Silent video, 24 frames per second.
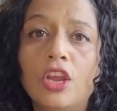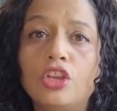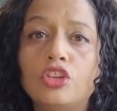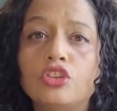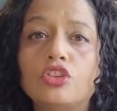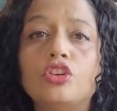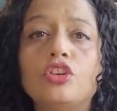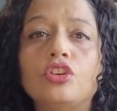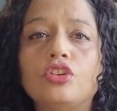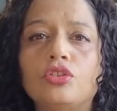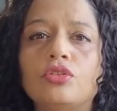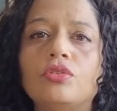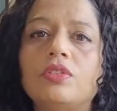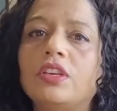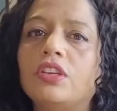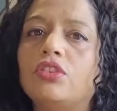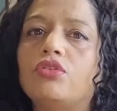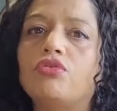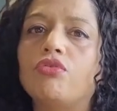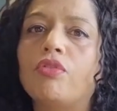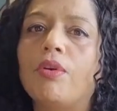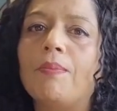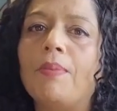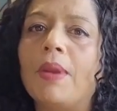So you do need
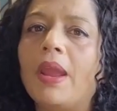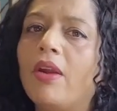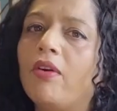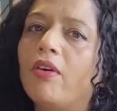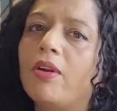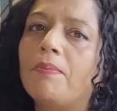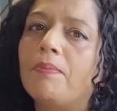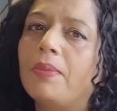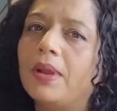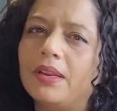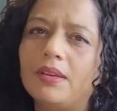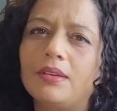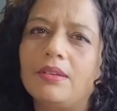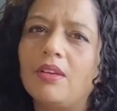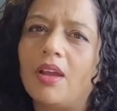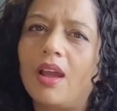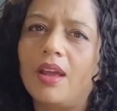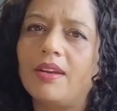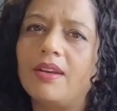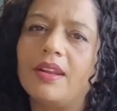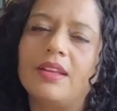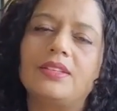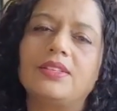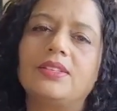to repair it, but
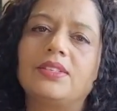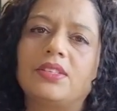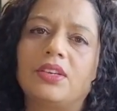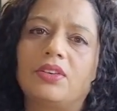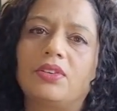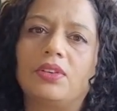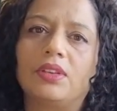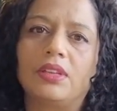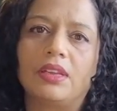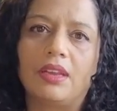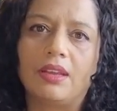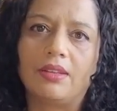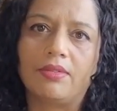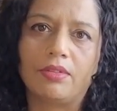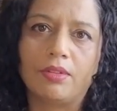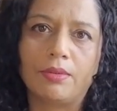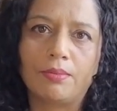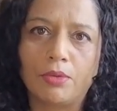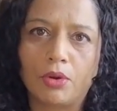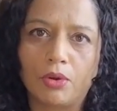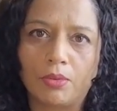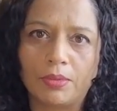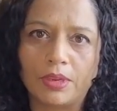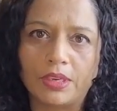not necessarily in the
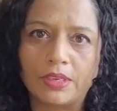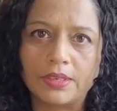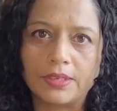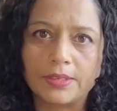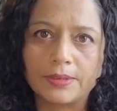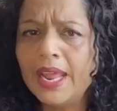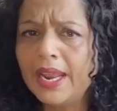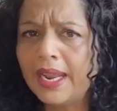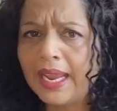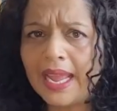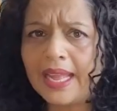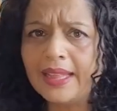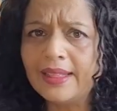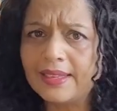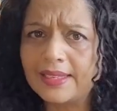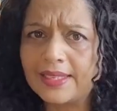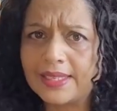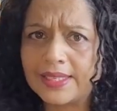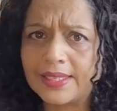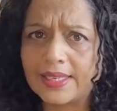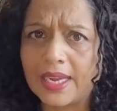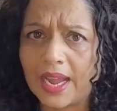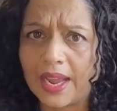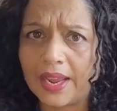moment. Again, the
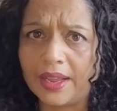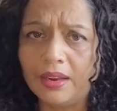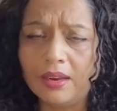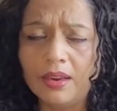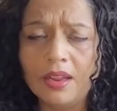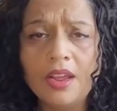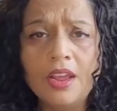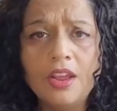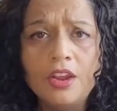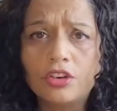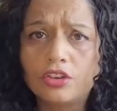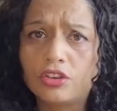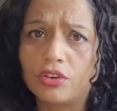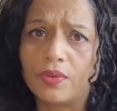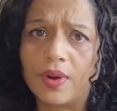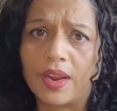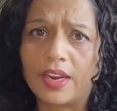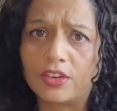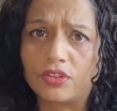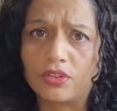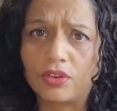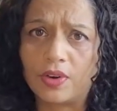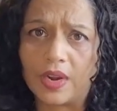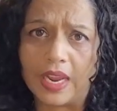style,
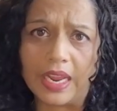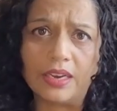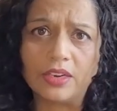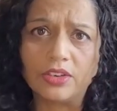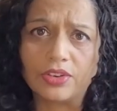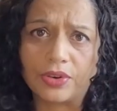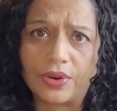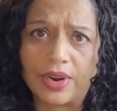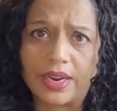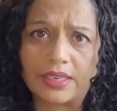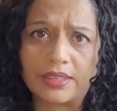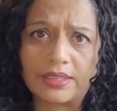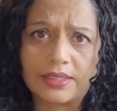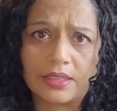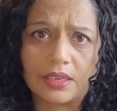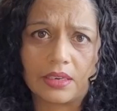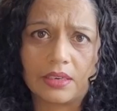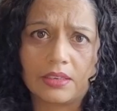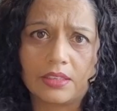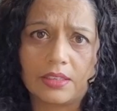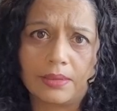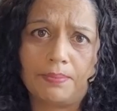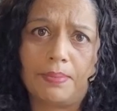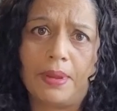direct or indirect, is
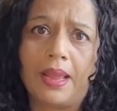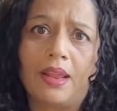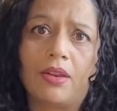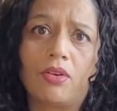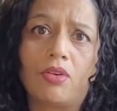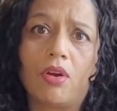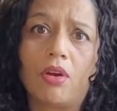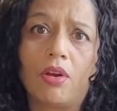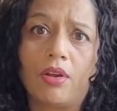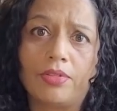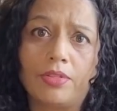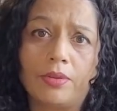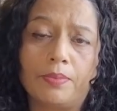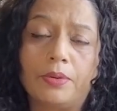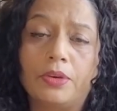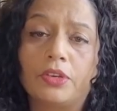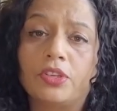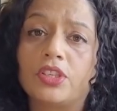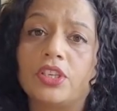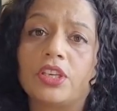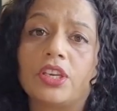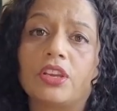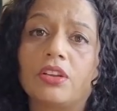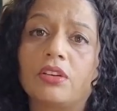going to depend on the
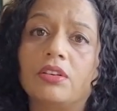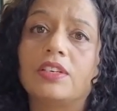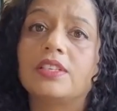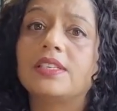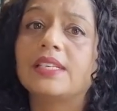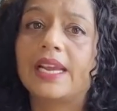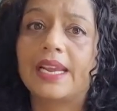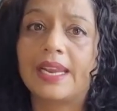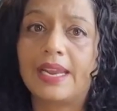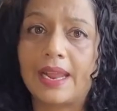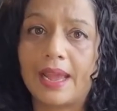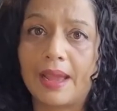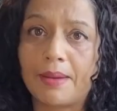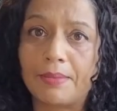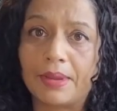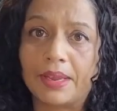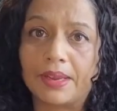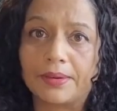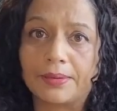particular dynamic.